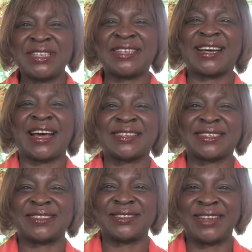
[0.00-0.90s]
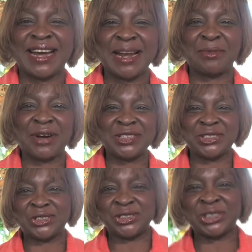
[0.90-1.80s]
Nina Gaskell and I'm going
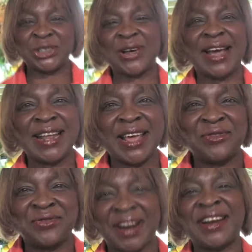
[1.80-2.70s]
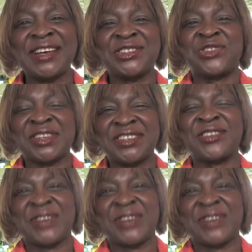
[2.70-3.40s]
to show you a very interesting